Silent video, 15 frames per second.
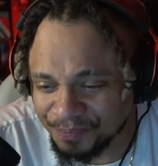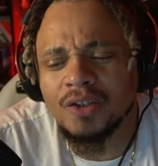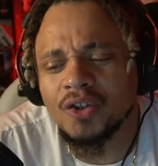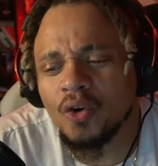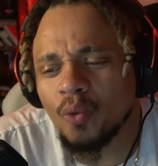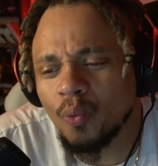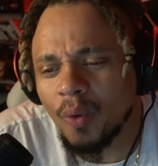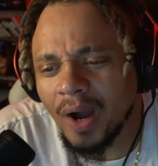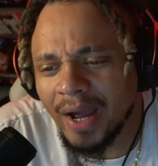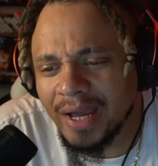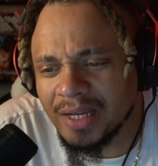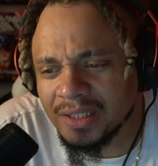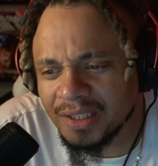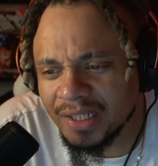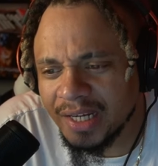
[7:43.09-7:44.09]
Also,
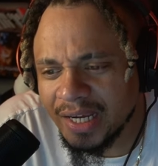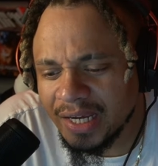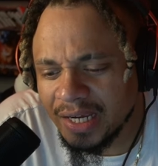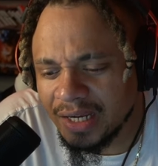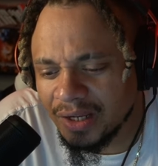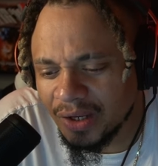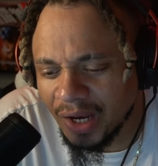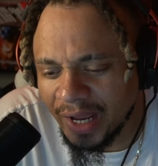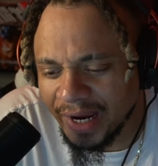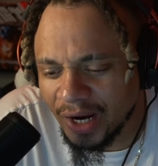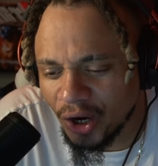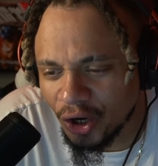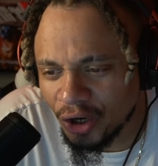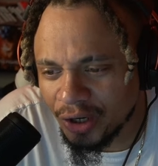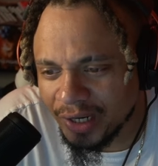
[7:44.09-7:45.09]
why isn't he
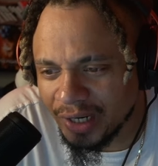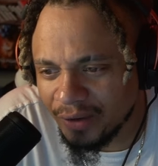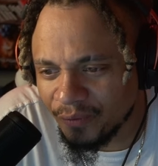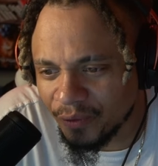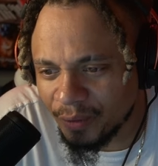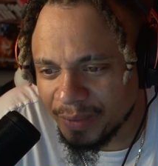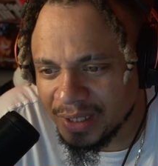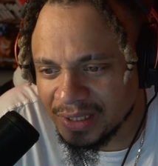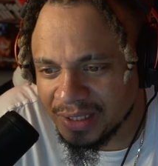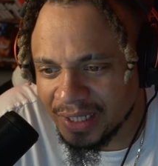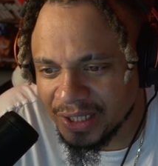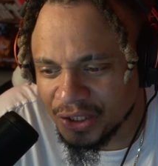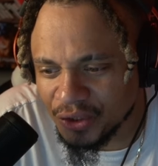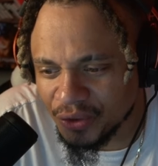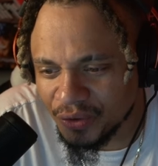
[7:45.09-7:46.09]
like hurting from
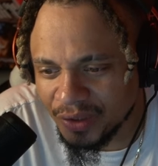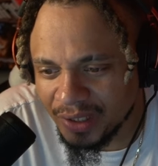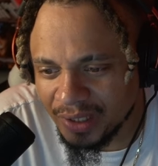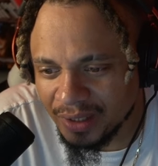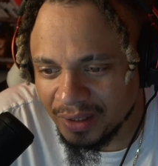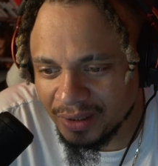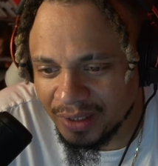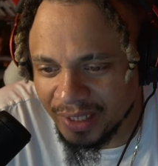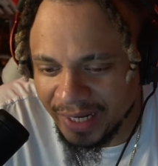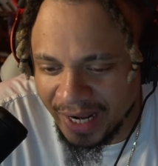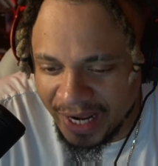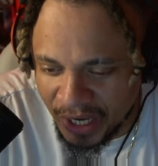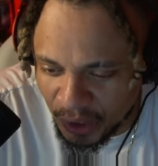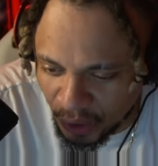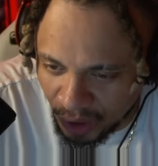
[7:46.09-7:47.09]
his injury? Did
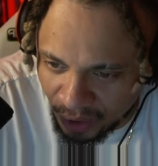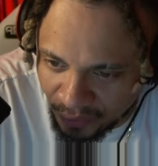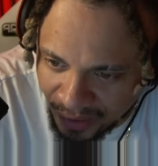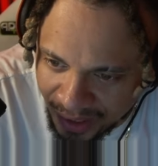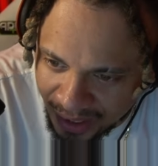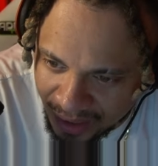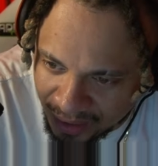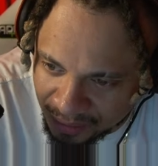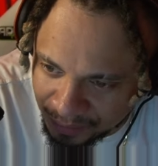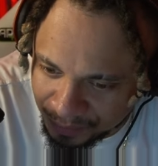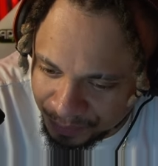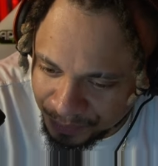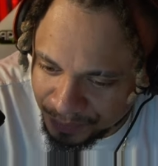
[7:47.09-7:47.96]
he heal already?